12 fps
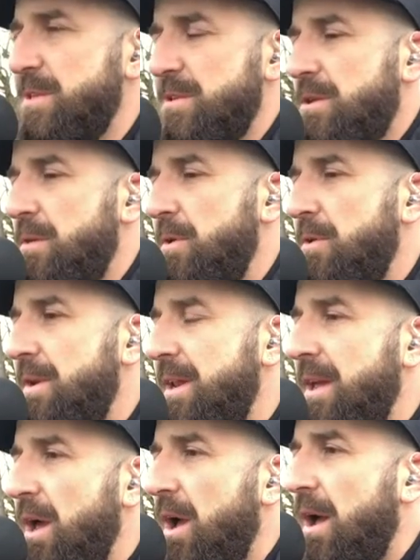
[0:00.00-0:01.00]
to the community,
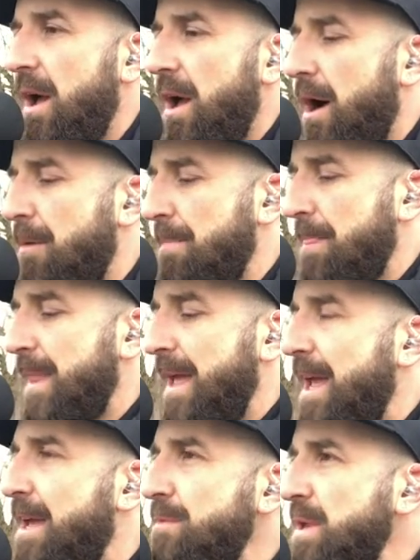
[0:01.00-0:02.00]
um,
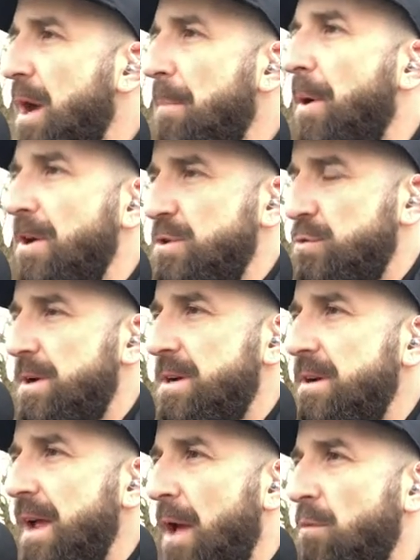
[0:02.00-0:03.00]
hit me up on
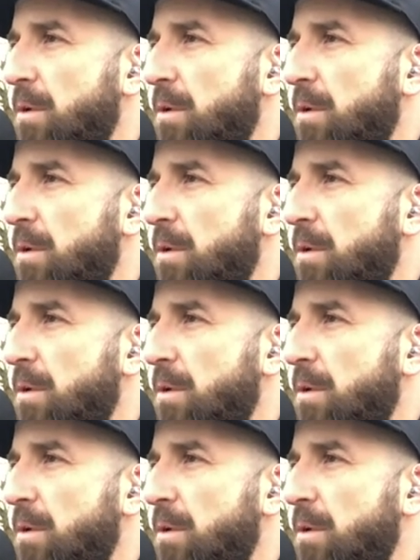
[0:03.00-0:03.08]
Twitter, and we'll